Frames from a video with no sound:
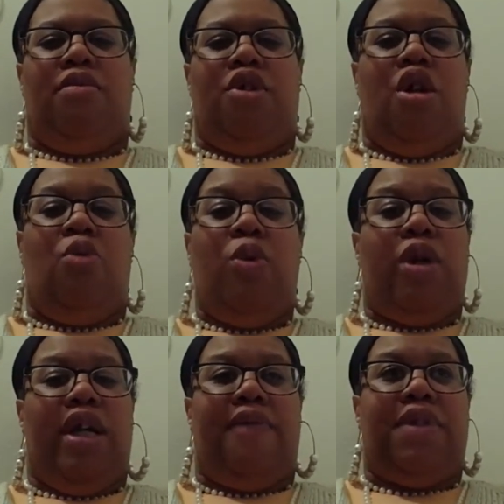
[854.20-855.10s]
we
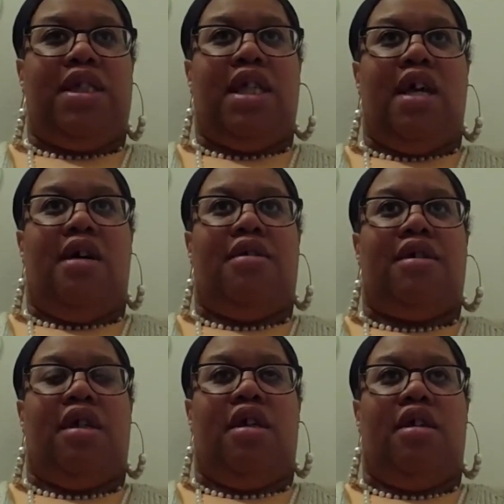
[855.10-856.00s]
were left this house
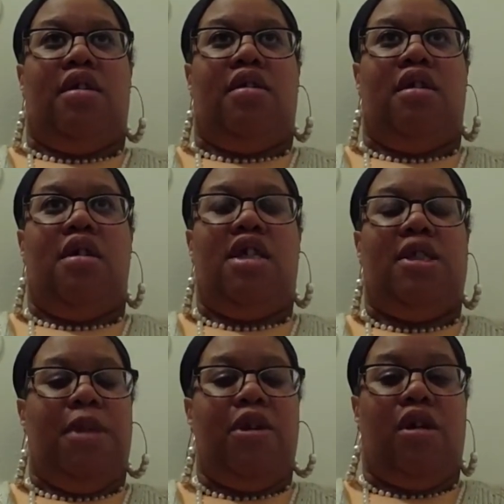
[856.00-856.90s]
and it's
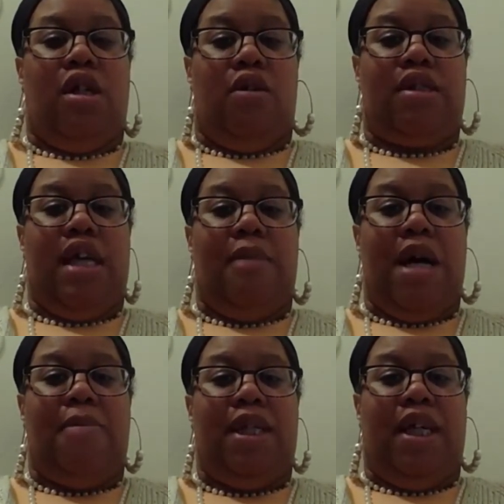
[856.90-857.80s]
been here a long time.
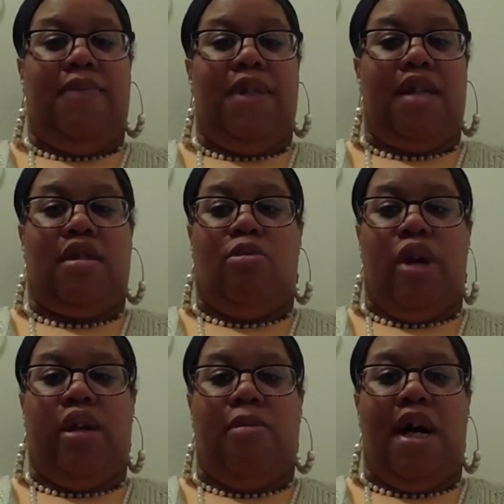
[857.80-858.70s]
I believe that the
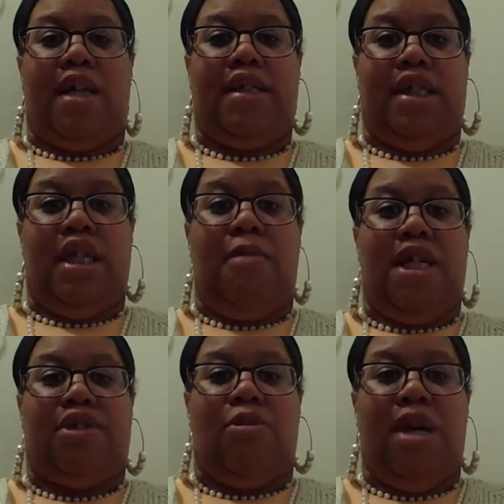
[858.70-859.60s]
breaker box is in the
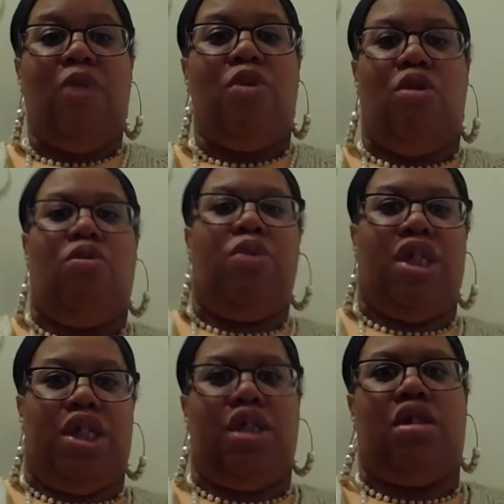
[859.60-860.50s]
master bedroom,
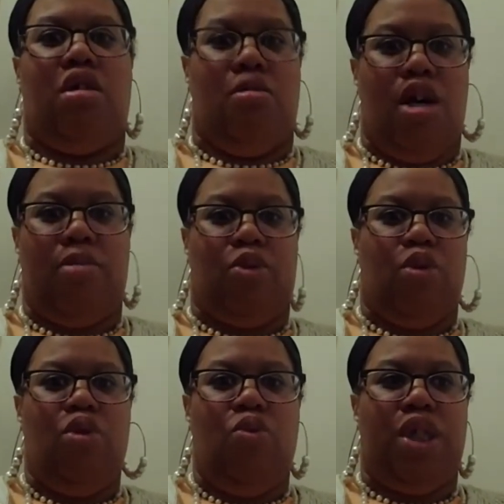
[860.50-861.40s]
which is her mom's
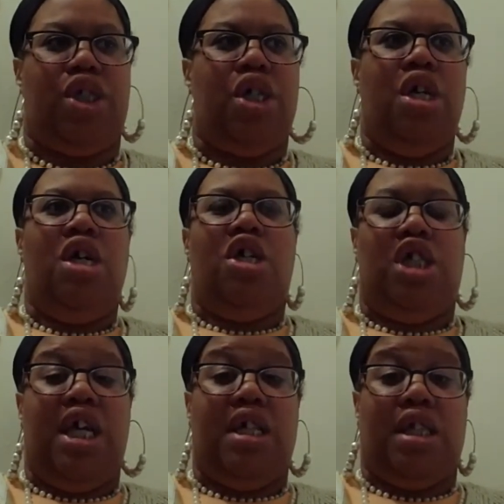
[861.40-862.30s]
room, which
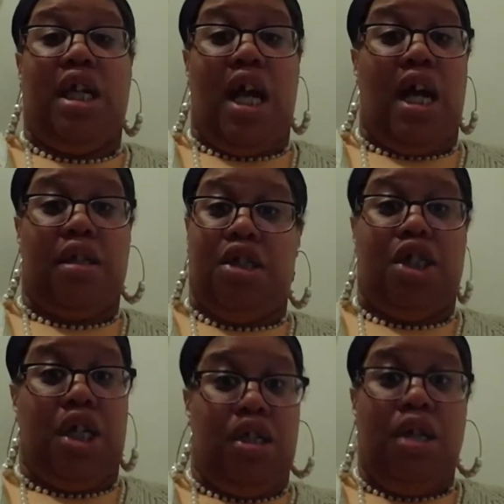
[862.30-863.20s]
she has it locked and
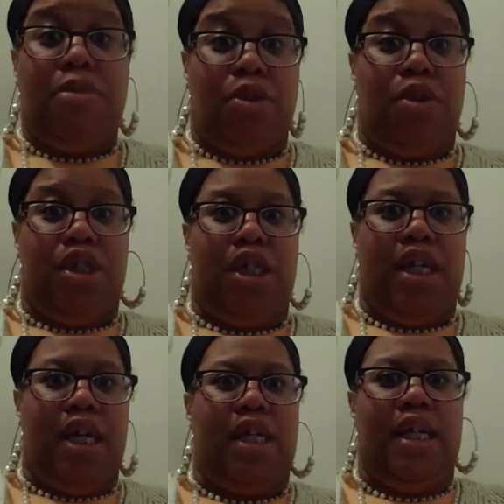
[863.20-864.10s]
chained up to where she
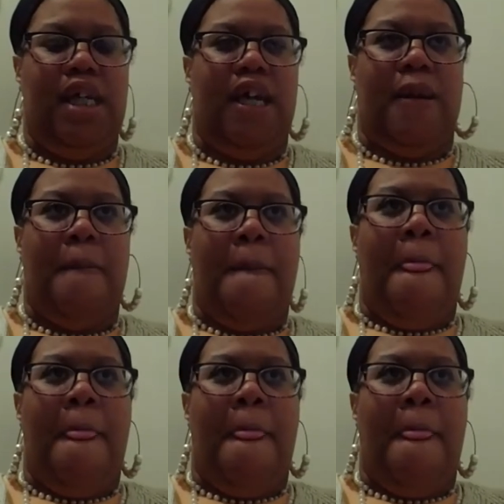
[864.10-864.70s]
can't get in.